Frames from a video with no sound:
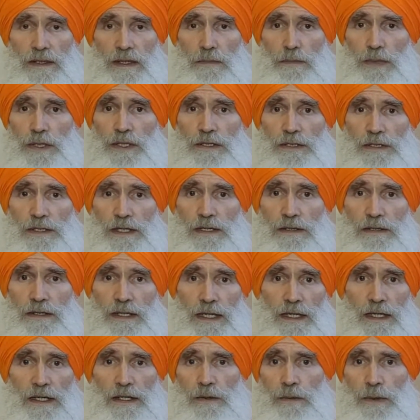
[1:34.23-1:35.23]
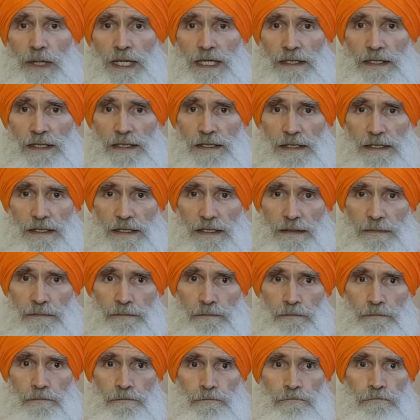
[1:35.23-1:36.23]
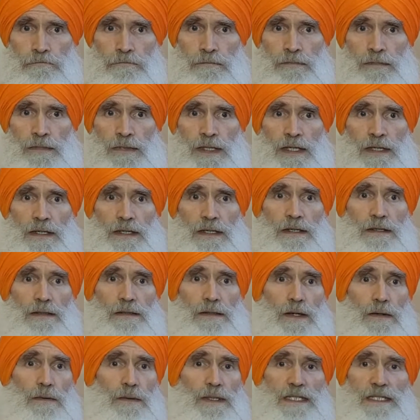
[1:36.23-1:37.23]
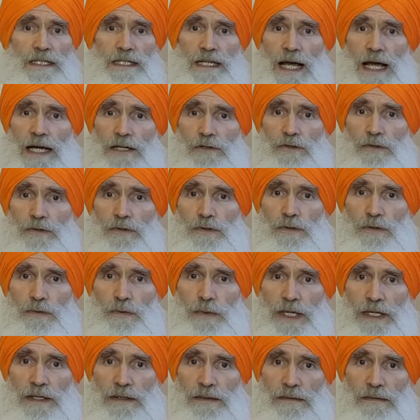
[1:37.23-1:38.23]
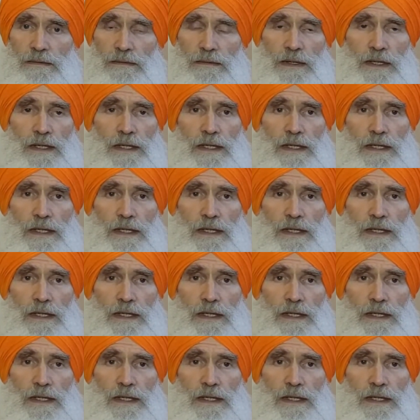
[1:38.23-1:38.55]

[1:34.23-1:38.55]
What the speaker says: a person, an acquaintance. It's natural when